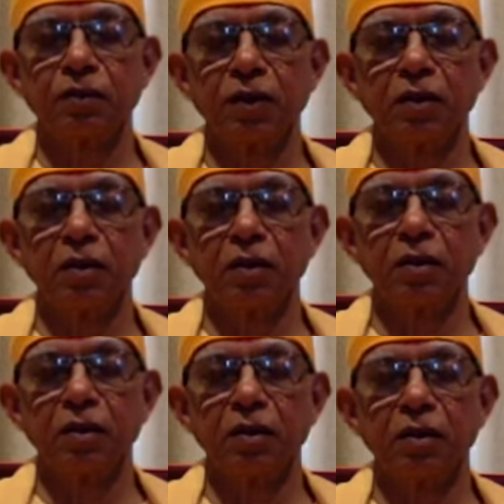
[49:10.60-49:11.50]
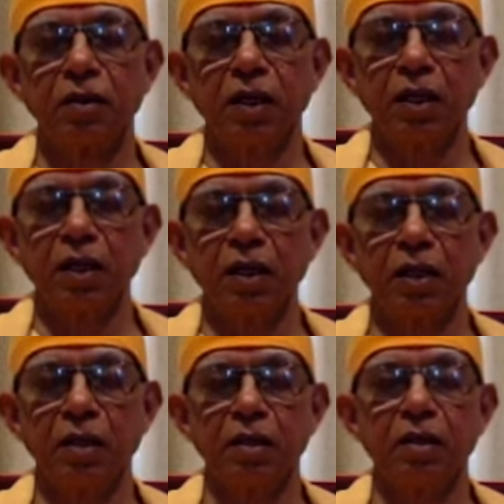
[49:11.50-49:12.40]
For
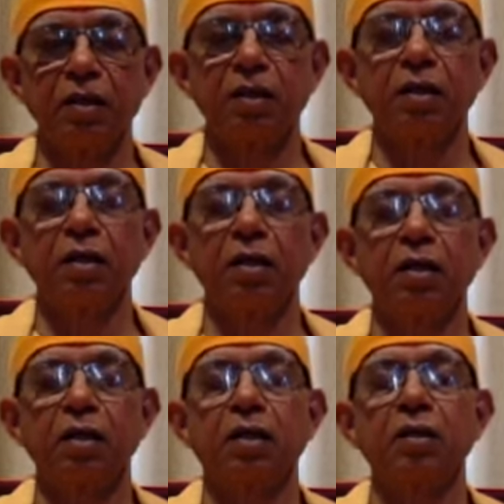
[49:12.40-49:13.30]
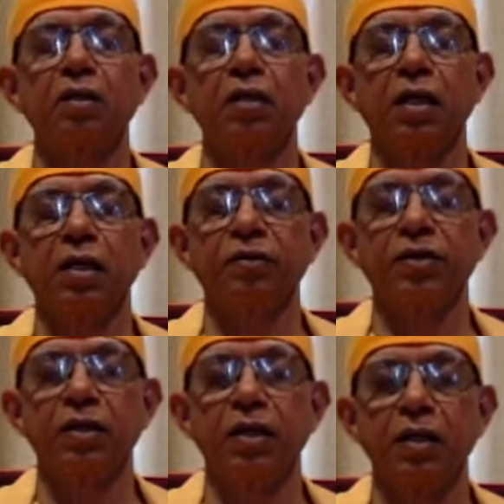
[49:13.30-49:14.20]
any learning, any
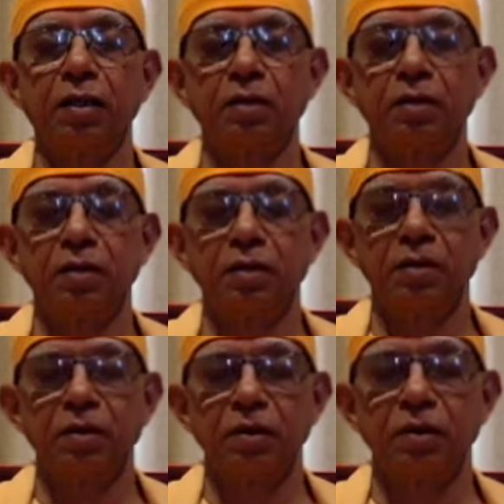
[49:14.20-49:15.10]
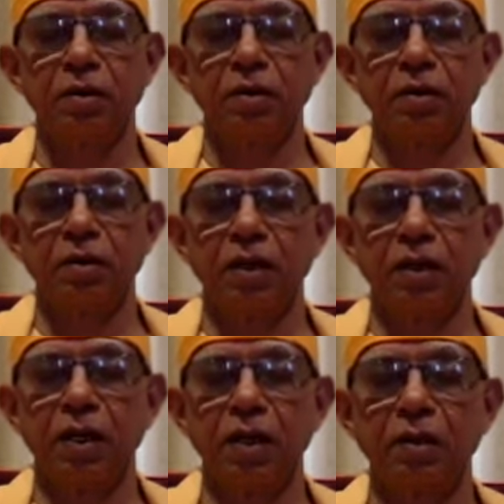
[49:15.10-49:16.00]
vidya,
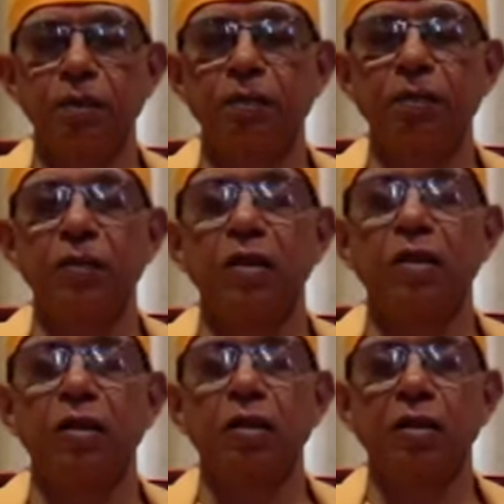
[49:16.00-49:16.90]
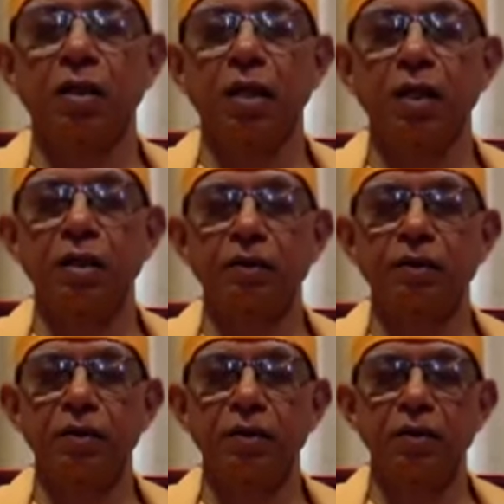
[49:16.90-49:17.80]
the help or guide
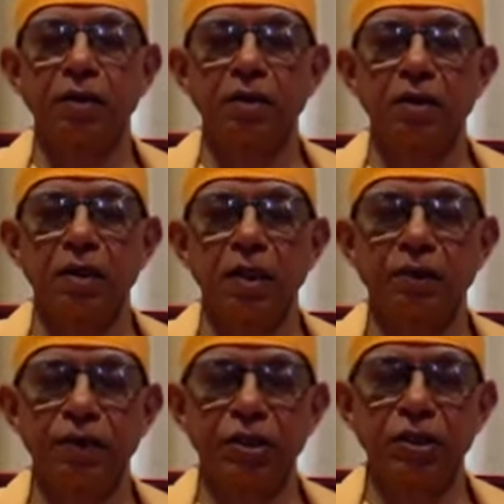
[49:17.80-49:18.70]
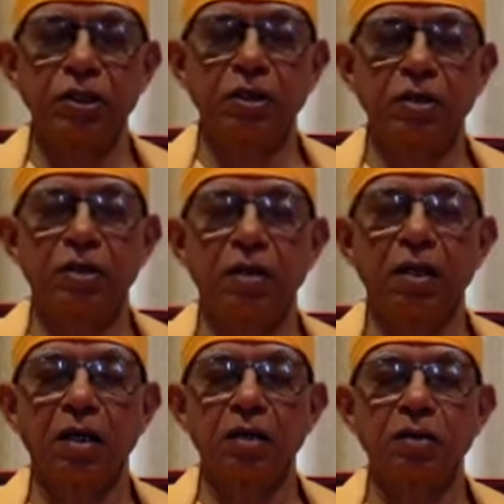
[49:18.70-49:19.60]
of a teacher
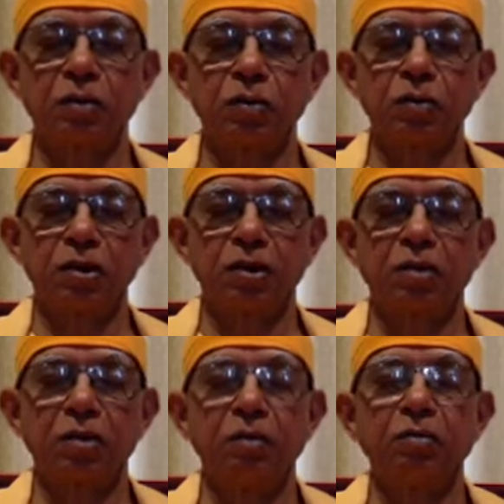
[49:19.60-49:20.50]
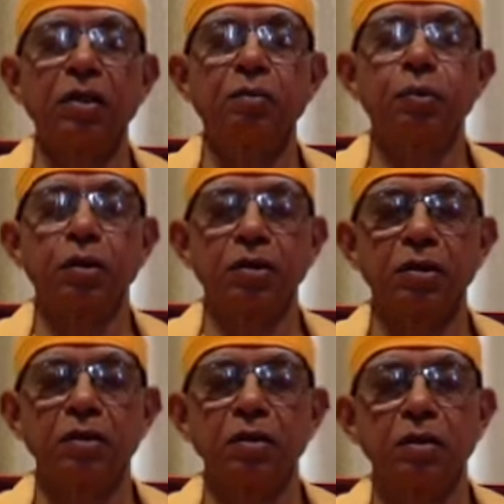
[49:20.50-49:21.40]
or a guru is extremely
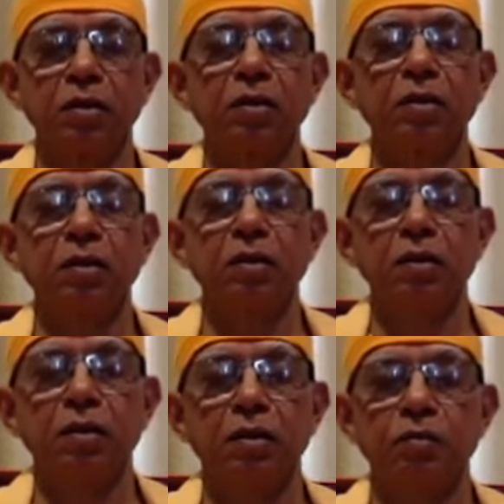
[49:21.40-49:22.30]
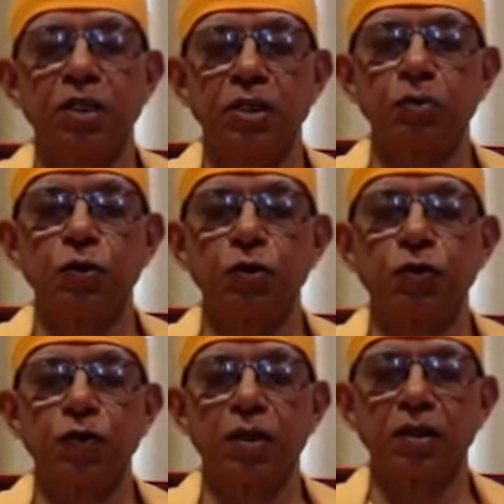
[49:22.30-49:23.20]
important, much more
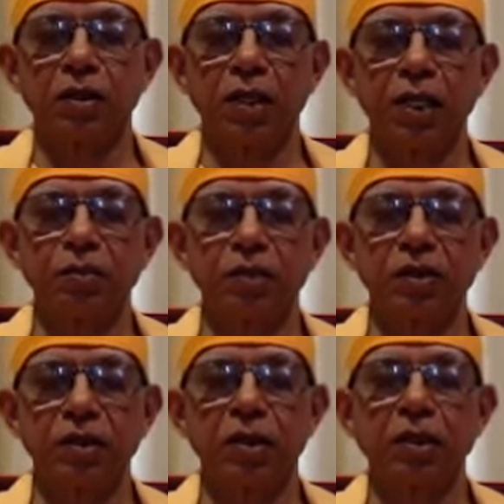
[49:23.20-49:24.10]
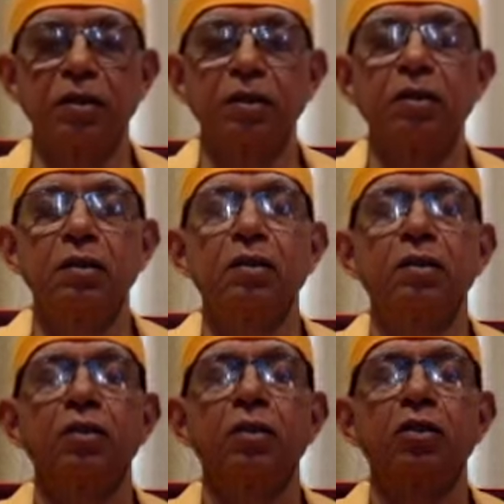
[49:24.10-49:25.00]
for adhyatma vidya
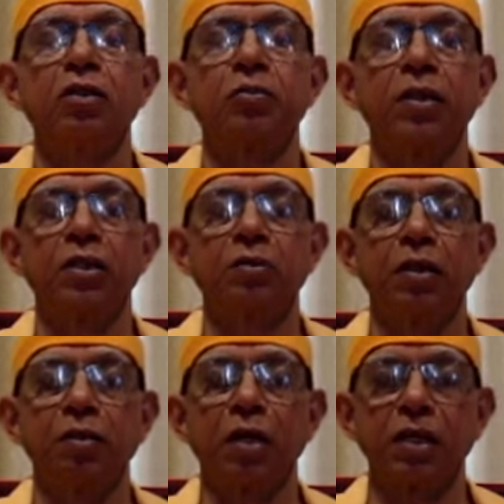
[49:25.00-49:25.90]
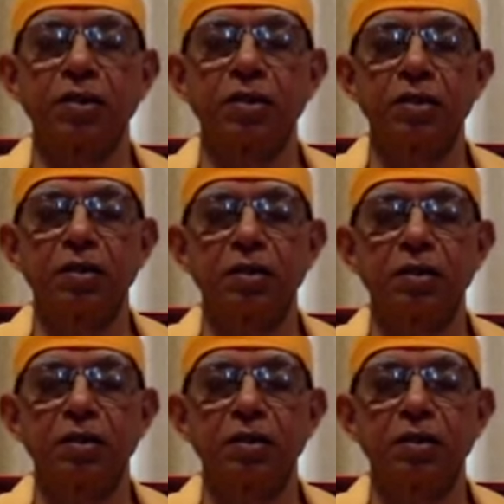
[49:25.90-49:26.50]
or spiritual knowledge.